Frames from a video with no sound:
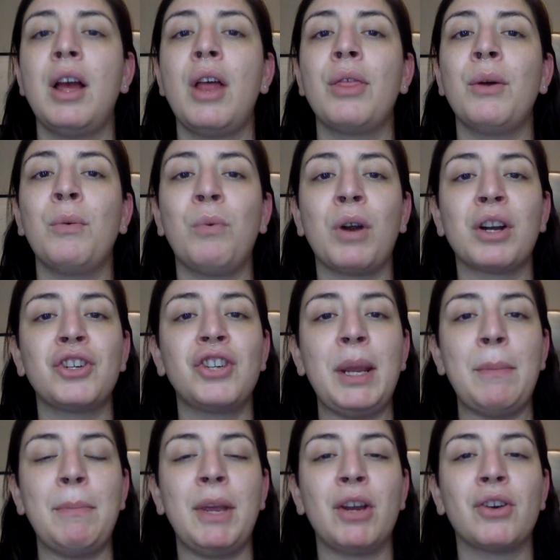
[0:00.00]
The
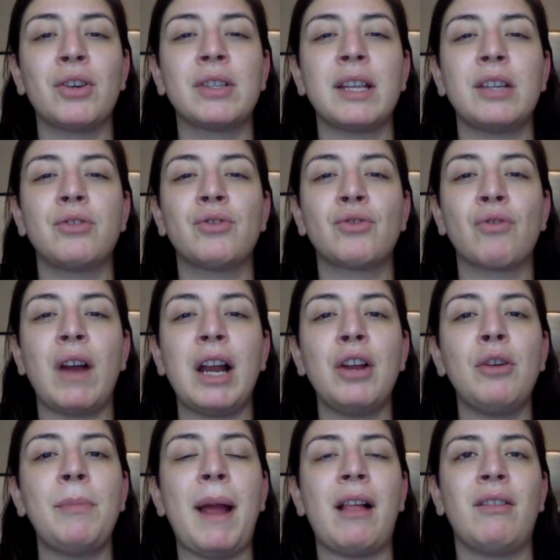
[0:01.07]
worksheet mirrors a
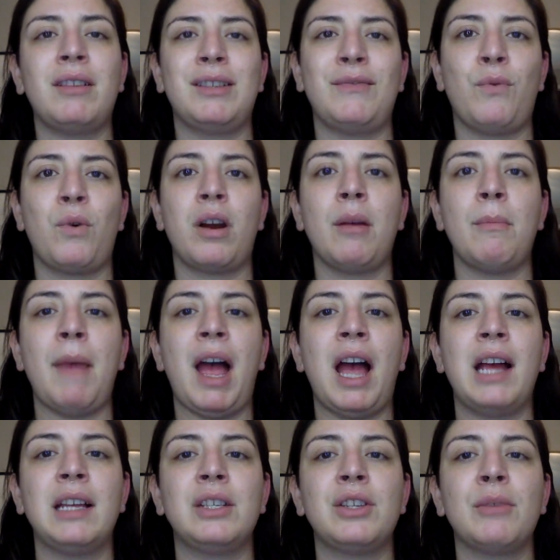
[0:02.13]
trial balance
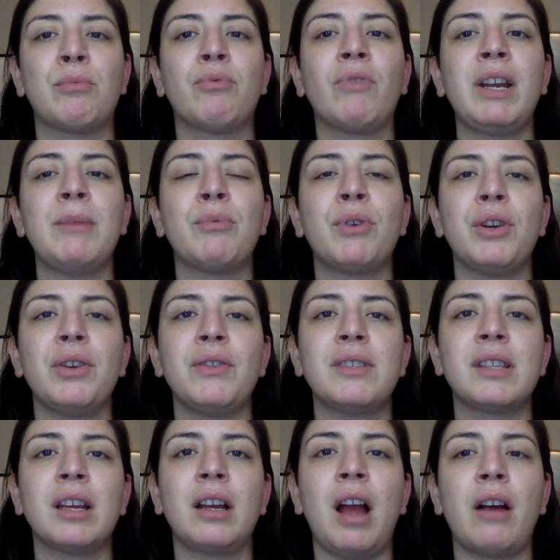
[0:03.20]
format to reproduce
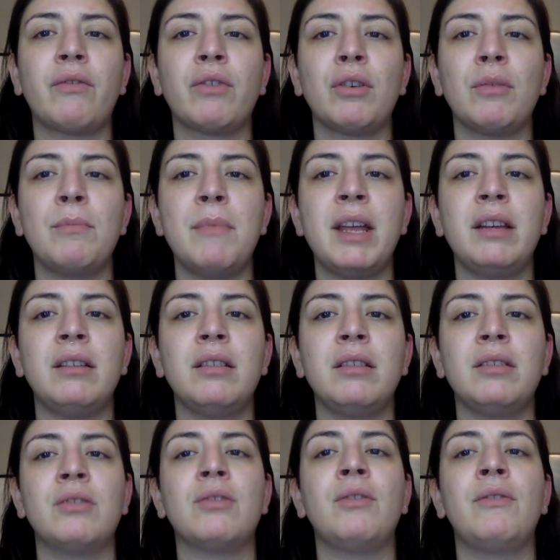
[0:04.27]
the
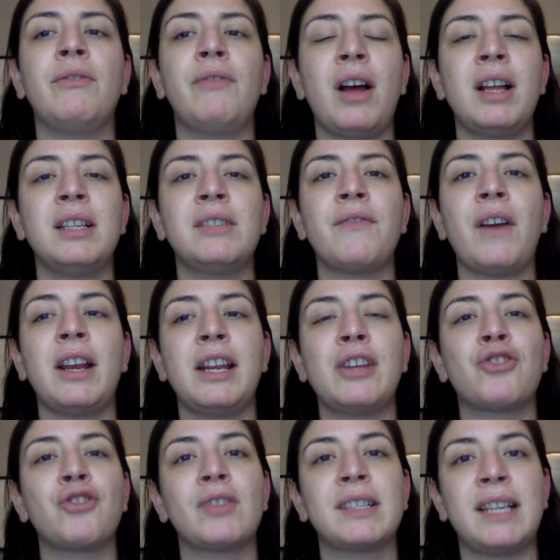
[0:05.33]
governmental fund's
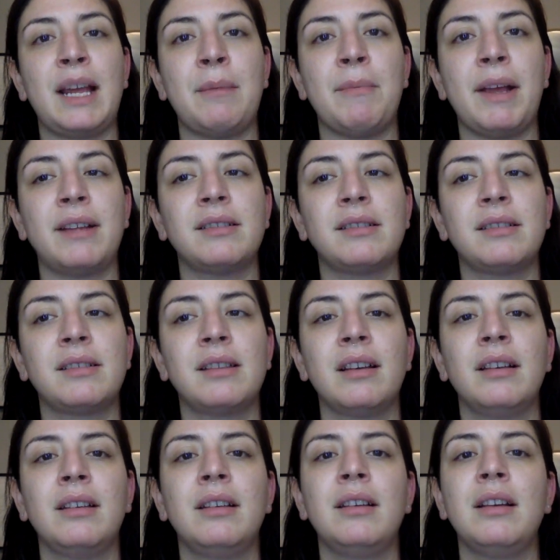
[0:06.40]
financial statements.
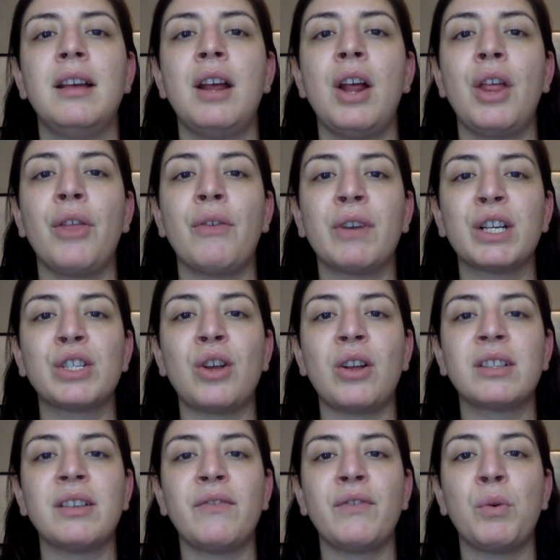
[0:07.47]
The
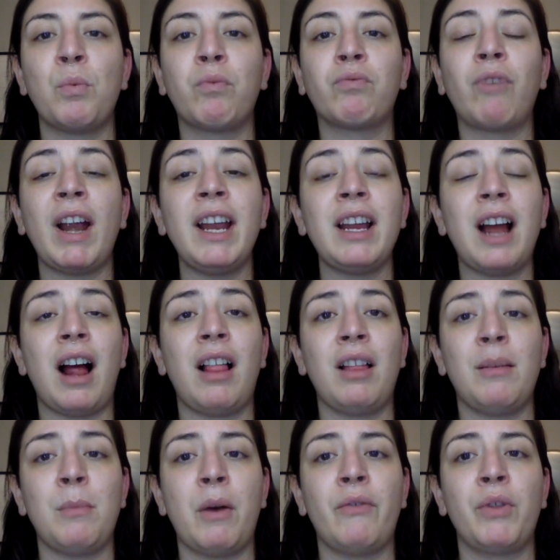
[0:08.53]
results of the right
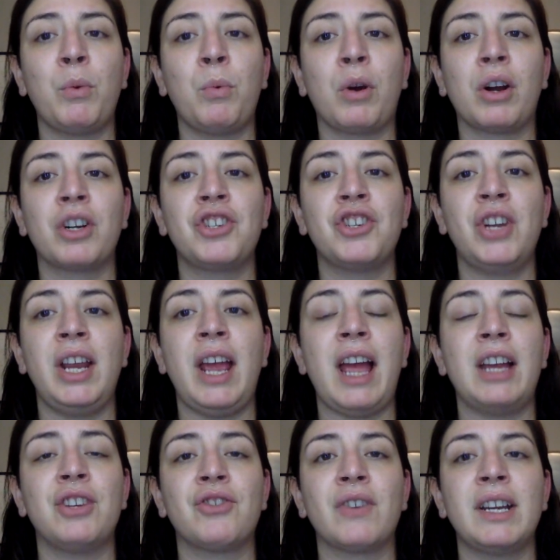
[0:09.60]
column of the worksheet
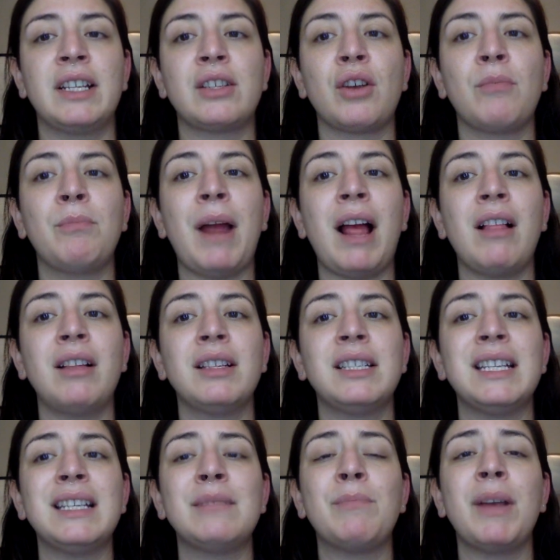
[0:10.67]
entries are
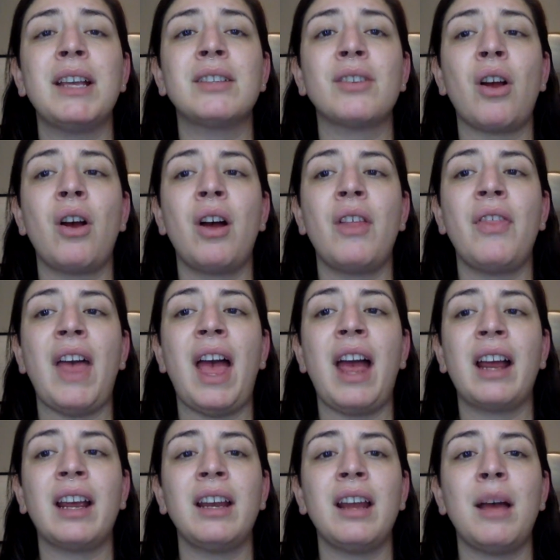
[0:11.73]
balances based on the
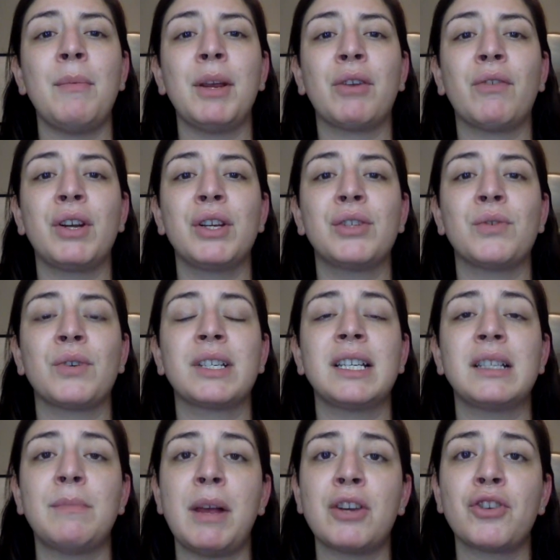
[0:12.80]
economic
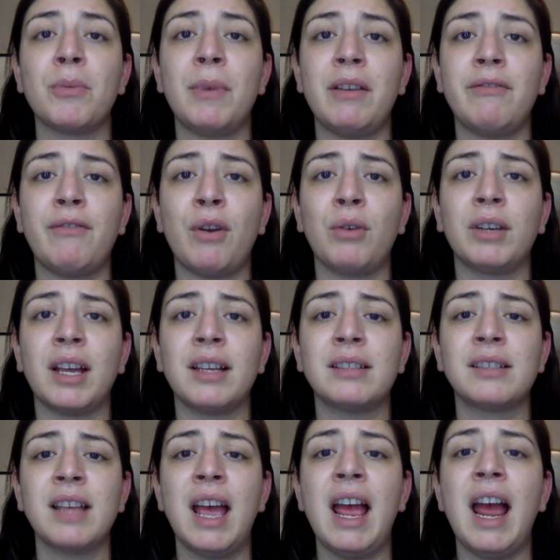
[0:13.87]
resources measurement
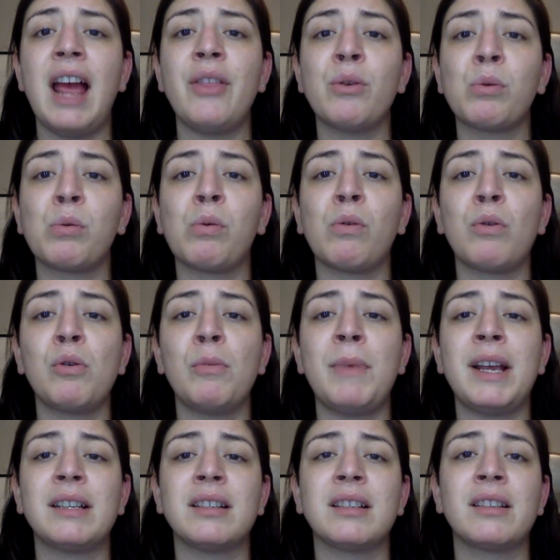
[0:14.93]
focus and the accrual
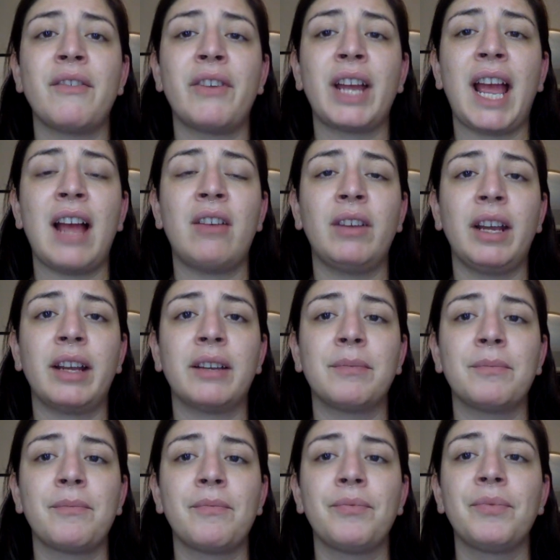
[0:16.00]
basis of accounting.
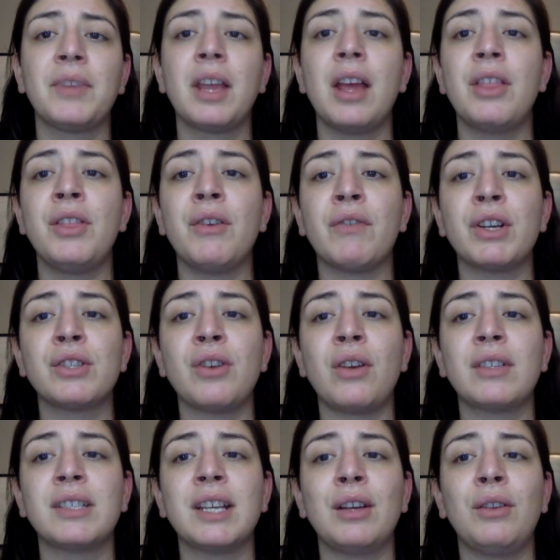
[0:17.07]
The
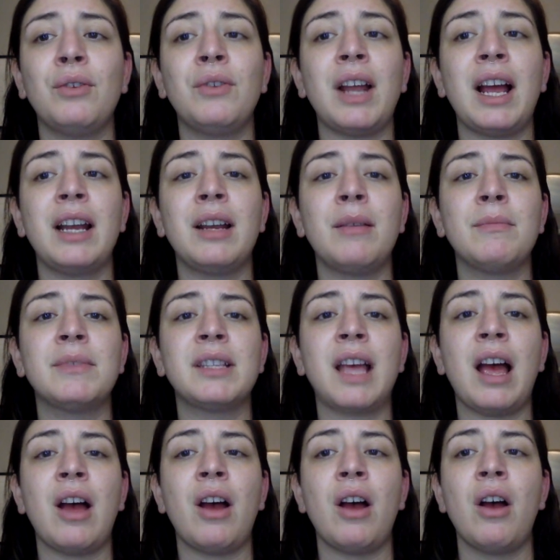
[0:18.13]
results include items
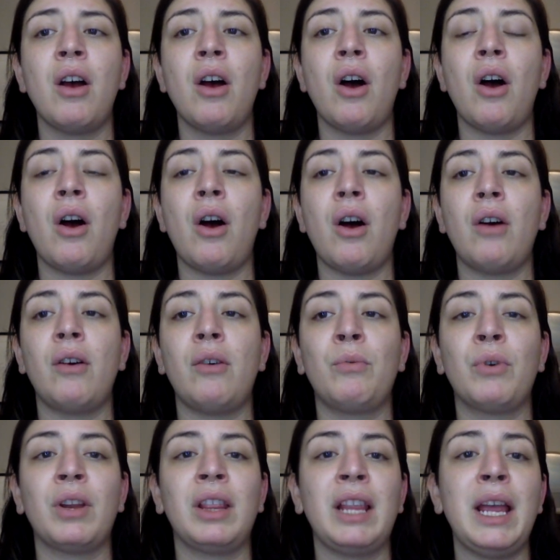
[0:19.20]
that
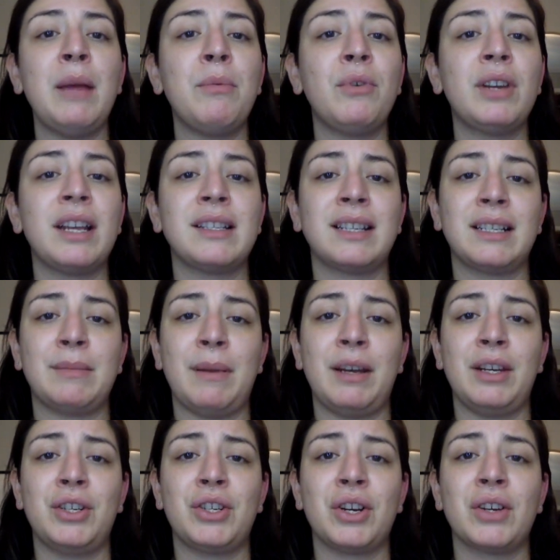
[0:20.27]
were labeled as
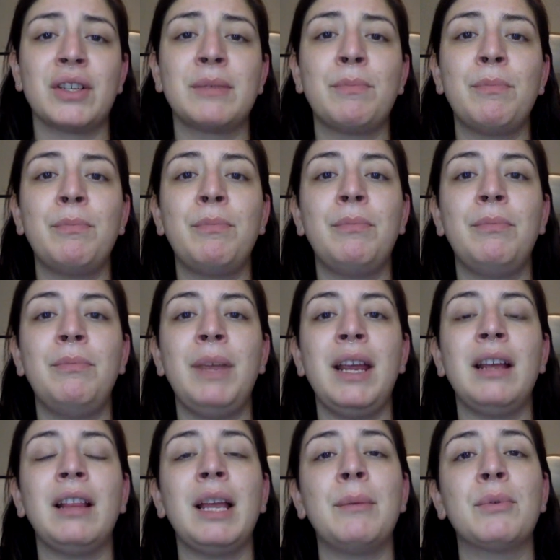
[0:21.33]
expenditures
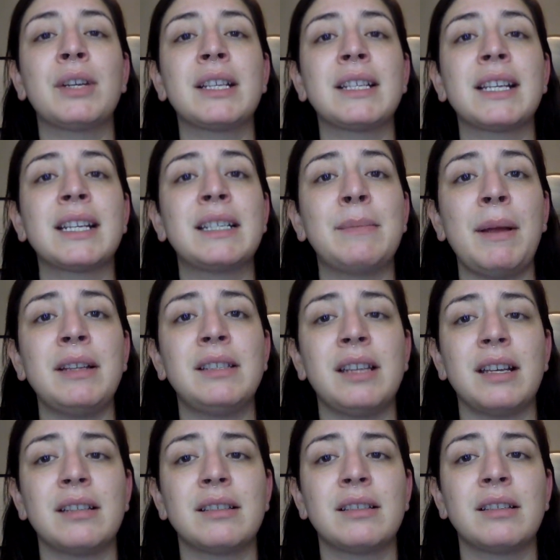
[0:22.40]
being labeled as
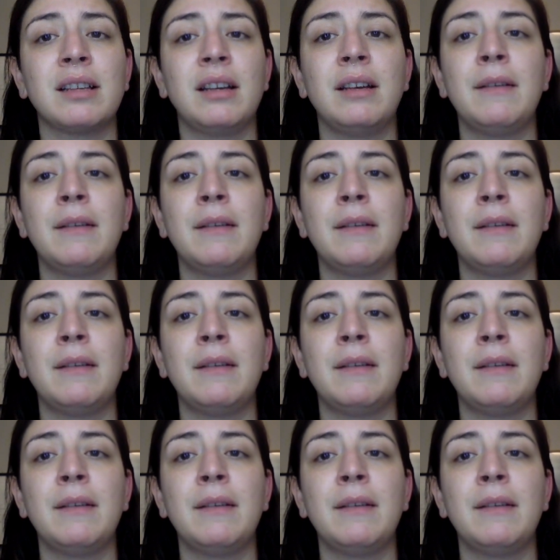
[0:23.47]
expenses.